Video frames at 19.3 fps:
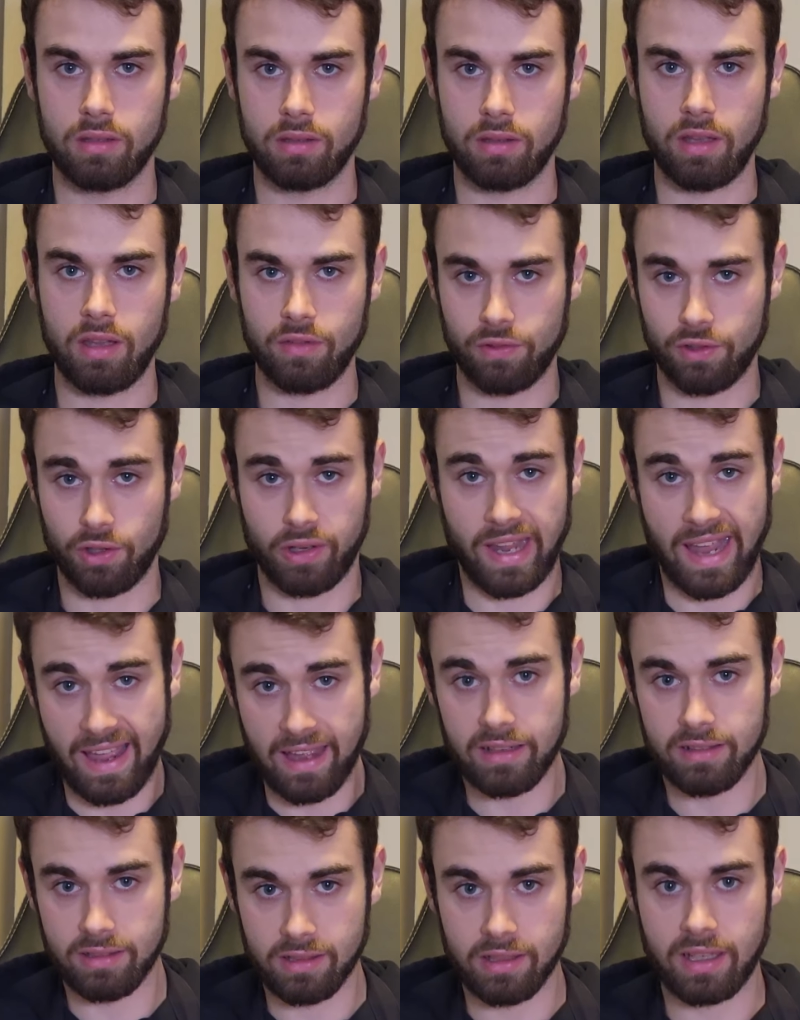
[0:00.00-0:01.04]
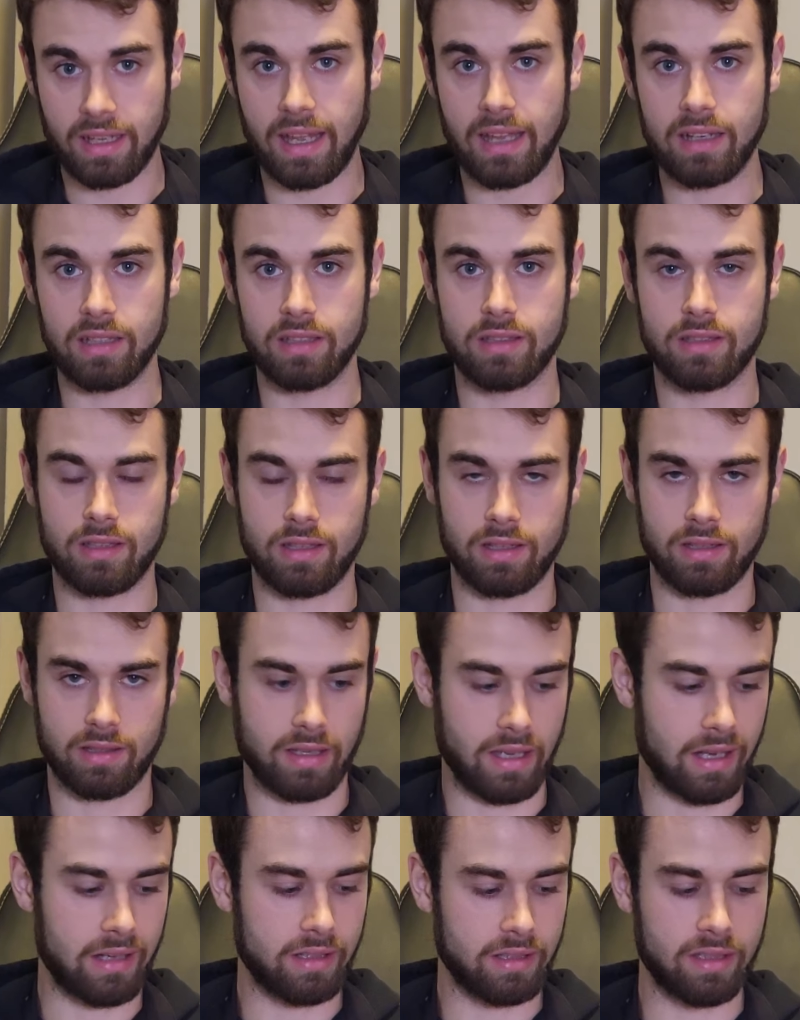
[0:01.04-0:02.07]
If you can get it, uh,
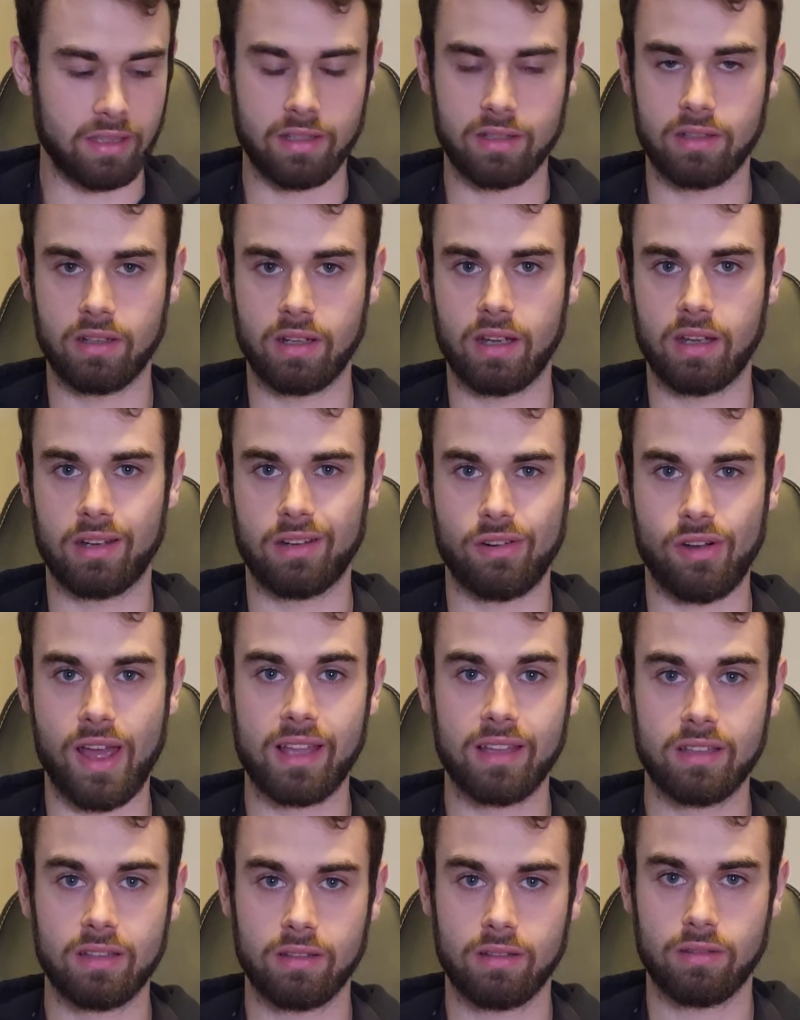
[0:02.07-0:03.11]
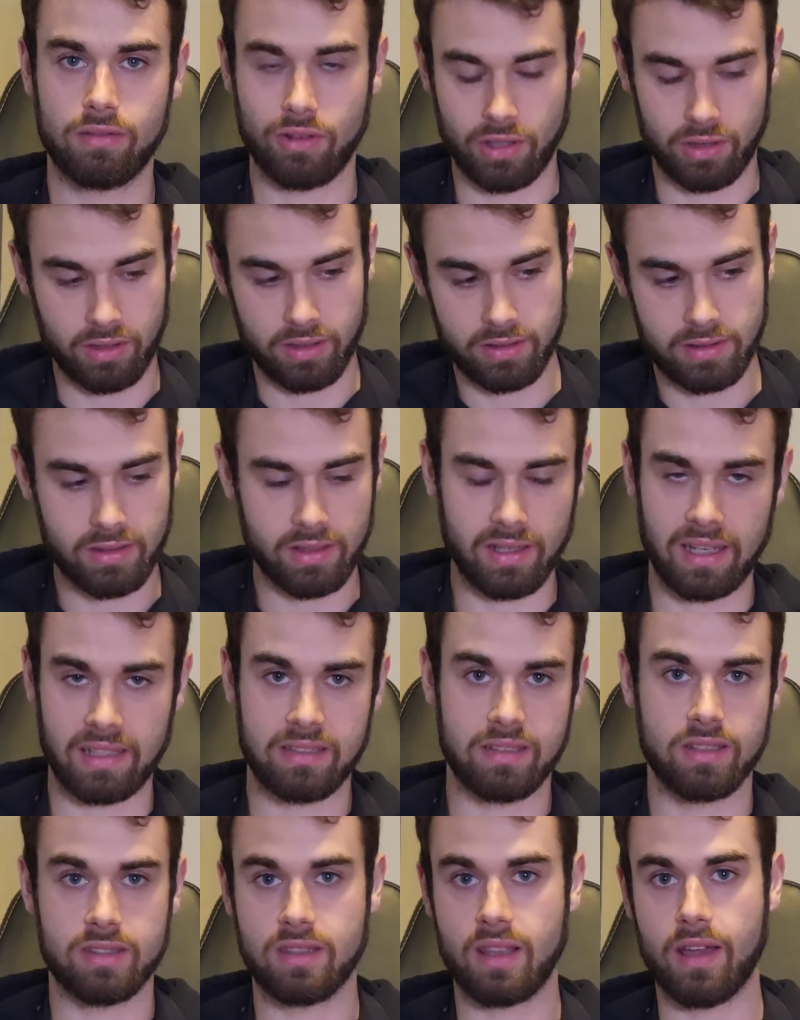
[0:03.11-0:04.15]
get it in uh, red for this
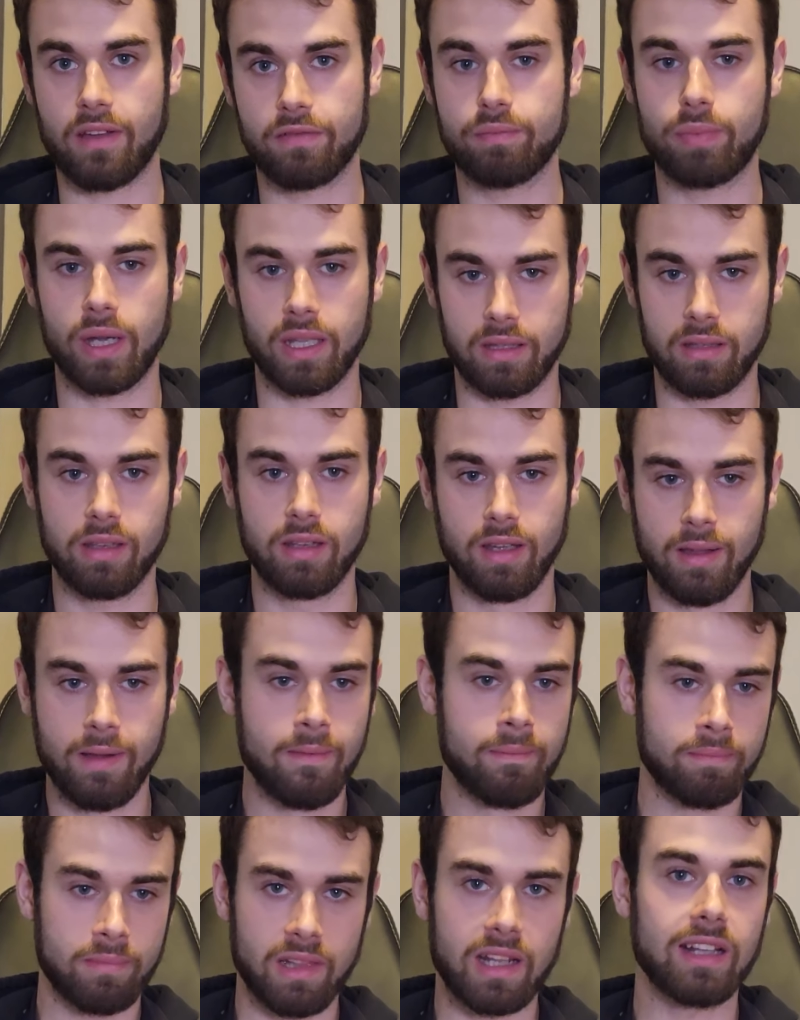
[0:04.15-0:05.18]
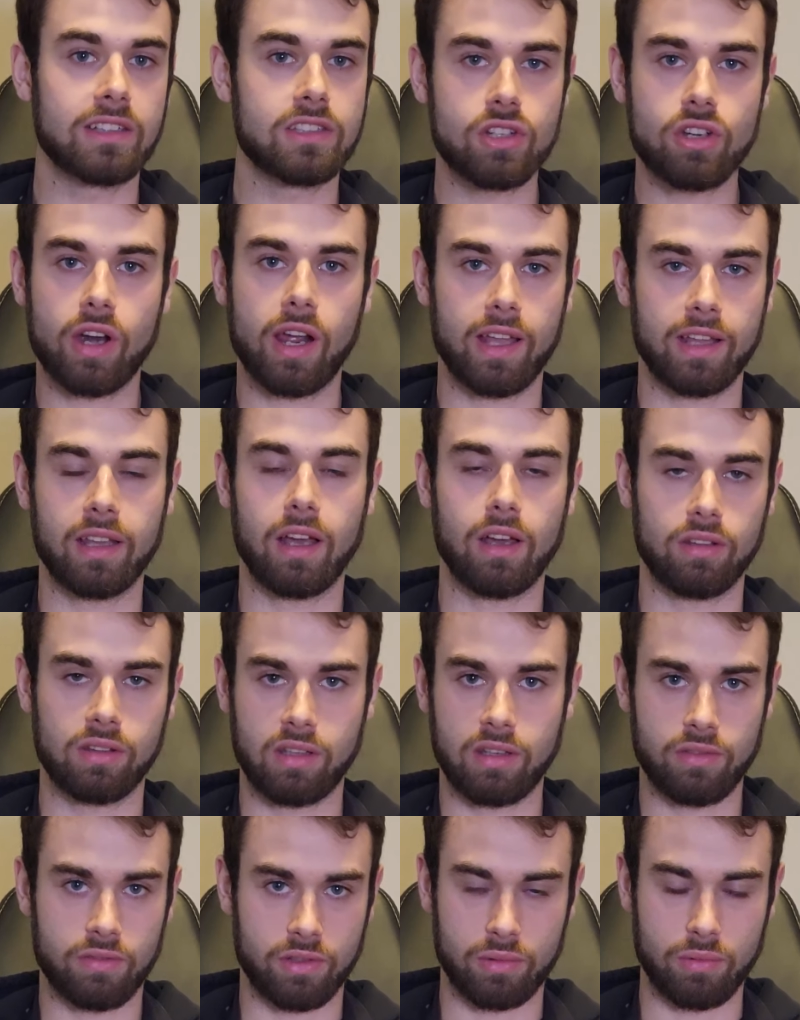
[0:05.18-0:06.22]
laser stuff, but let's try it out
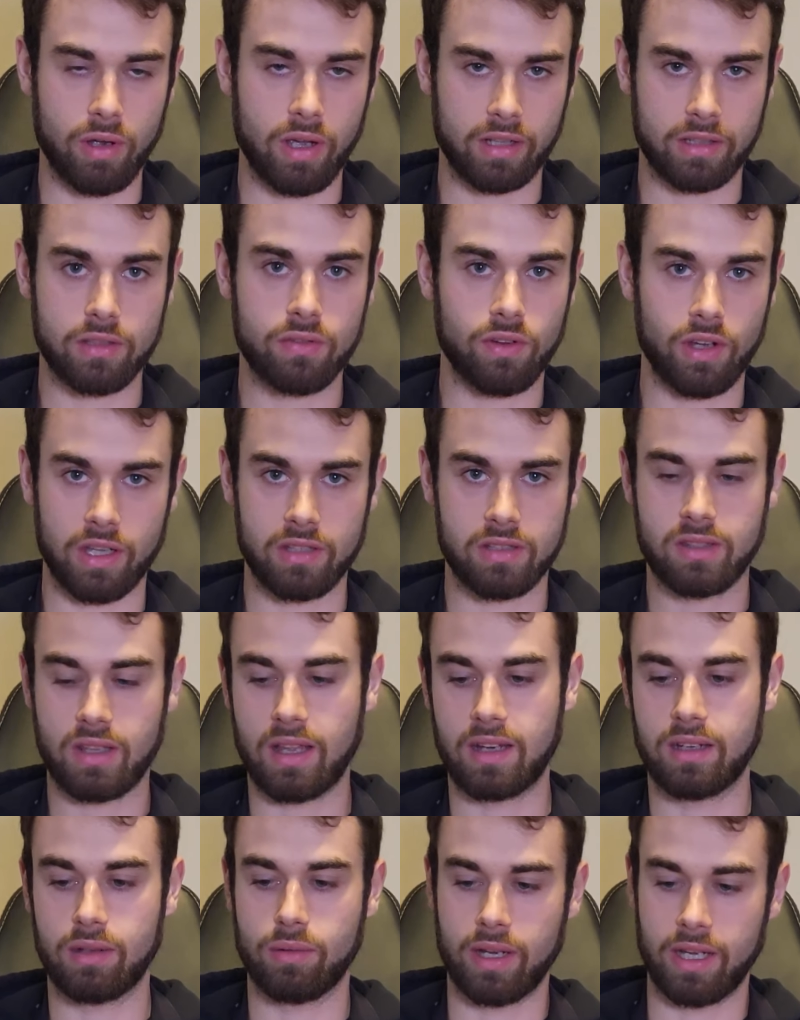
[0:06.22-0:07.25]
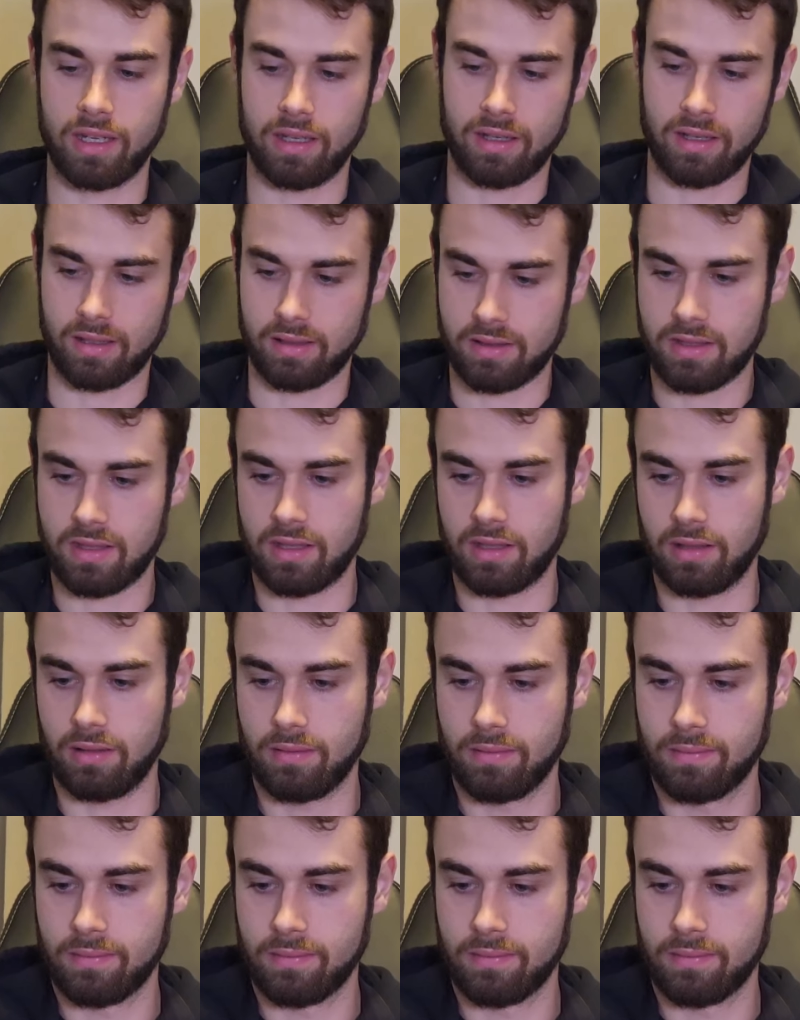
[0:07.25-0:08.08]
if it works first anyway and see,